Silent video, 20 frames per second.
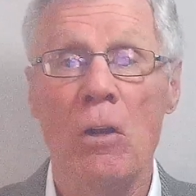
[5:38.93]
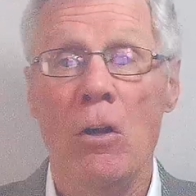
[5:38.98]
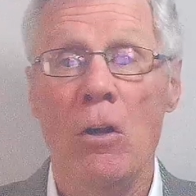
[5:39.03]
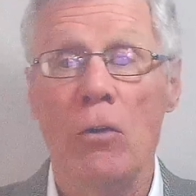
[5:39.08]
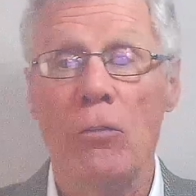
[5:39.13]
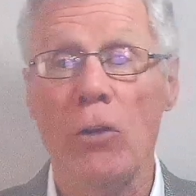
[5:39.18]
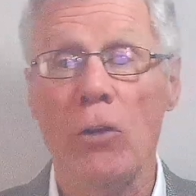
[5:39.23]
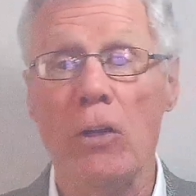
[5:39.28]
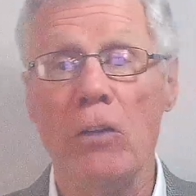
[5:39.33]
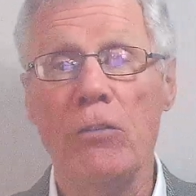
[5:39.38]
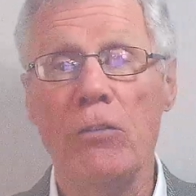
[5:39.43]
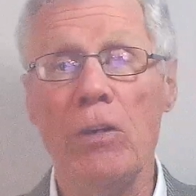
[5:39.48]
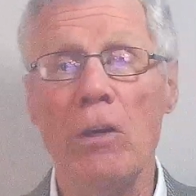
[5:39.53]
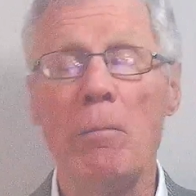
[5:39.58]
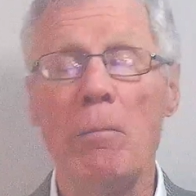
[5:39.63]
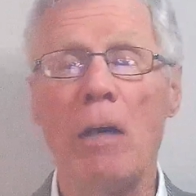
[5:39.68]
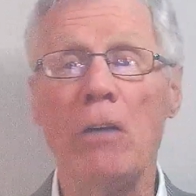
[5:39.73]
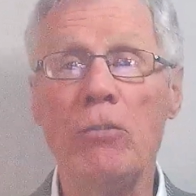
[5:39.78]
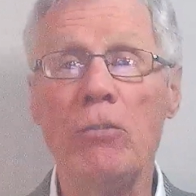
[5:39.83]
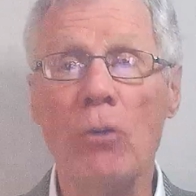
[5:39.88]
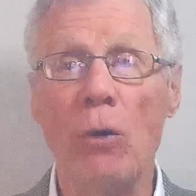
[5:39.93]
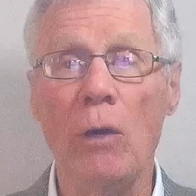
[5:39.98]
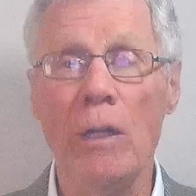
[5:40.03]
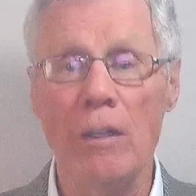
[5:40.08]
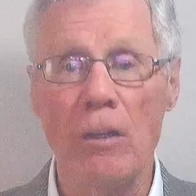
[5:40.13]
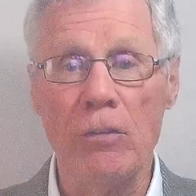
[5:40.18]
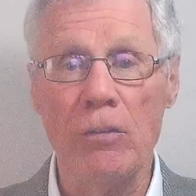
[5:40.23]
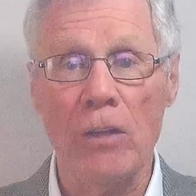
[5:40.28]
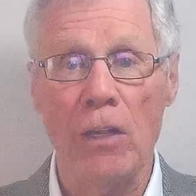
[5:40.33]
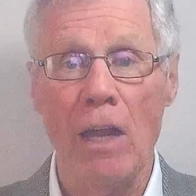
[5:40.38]
So you can see by showing
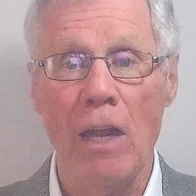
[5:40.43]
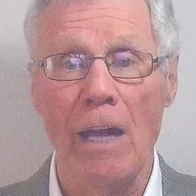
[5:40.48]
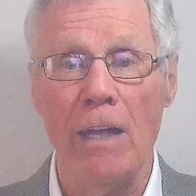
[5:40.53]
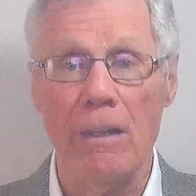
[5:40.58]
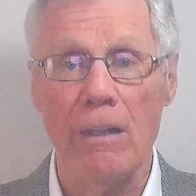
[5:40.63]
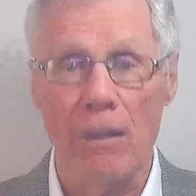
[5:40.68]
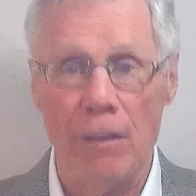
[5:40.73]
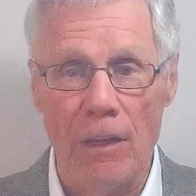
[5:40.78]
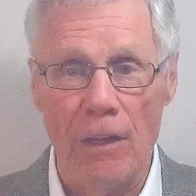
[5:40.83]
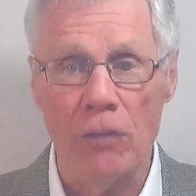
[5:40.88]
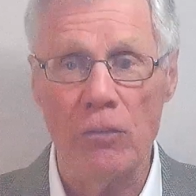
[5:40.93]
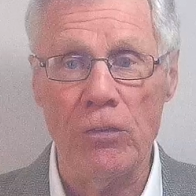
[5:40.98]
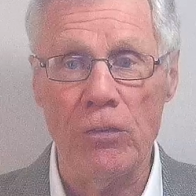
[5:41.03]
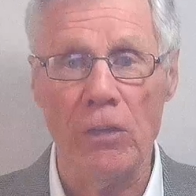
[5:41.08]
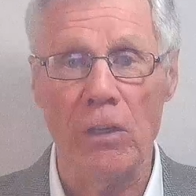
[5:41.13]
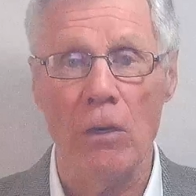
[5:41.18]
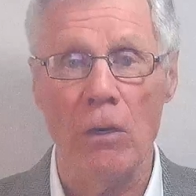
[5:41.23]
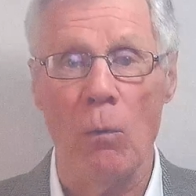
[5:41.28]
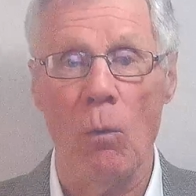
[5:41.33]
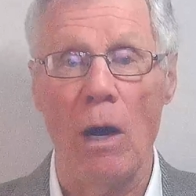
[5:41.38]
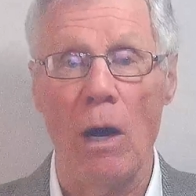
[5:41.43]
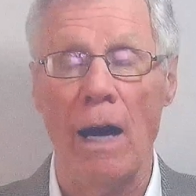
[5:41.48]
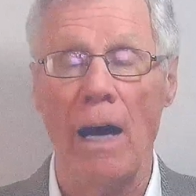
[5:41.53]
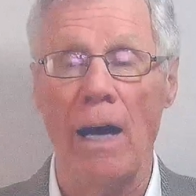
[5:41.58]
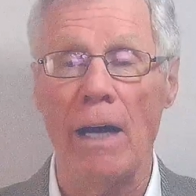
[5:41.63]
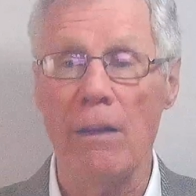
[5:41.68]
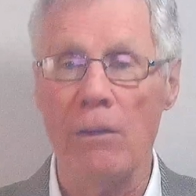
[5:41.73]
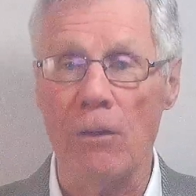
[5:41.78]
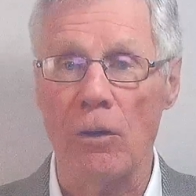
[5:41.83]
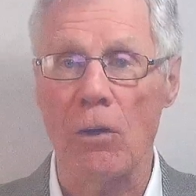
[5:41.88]
this client their
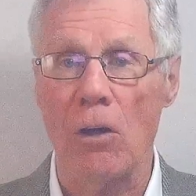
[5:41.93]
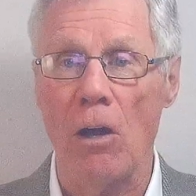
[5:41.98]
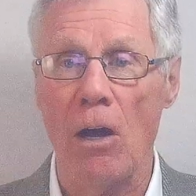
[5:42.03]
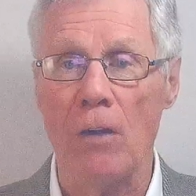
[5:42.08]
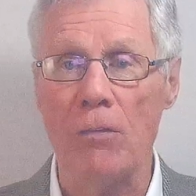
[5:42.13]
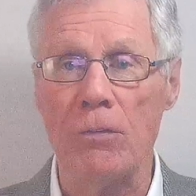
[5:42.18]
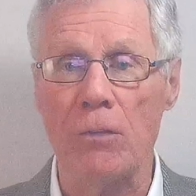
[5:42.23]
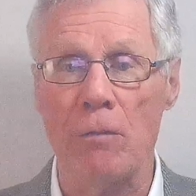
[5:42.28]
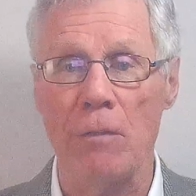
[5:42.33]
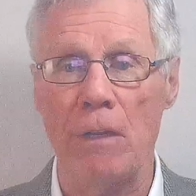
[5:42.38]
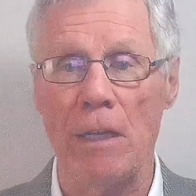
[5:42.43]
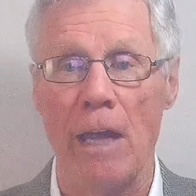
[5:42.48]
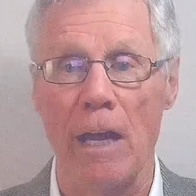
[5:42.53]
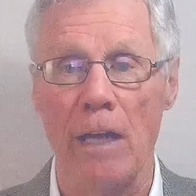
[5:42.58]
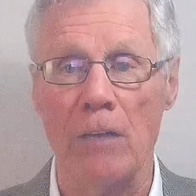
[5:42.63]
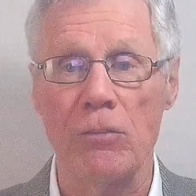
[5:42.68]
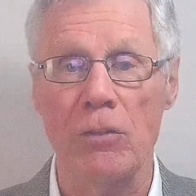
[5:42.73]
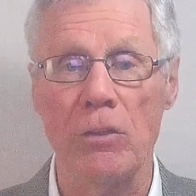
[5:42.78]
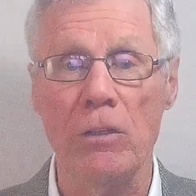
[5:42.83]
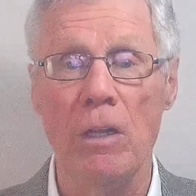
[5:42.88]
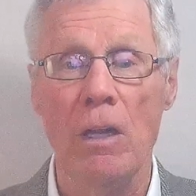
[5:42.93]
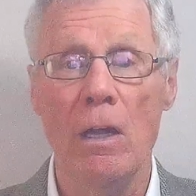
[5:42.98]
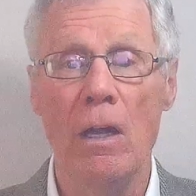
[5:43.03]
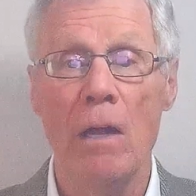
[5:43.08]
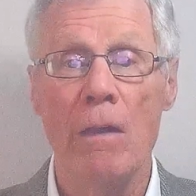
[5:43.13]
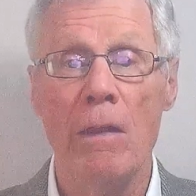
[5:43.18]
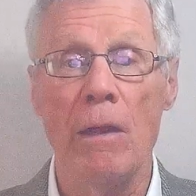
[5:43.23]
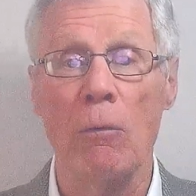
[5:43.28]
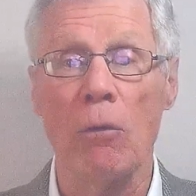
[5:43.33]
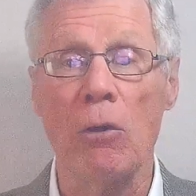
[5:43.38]
COI, their cost of inaction,
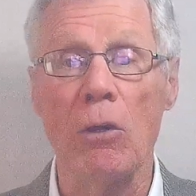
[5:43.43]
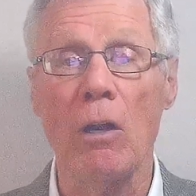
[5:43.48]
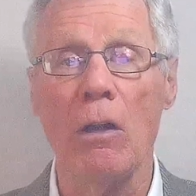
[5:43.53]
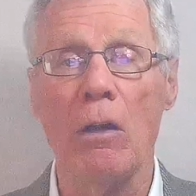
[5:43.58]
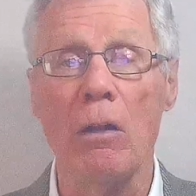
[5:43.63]
they were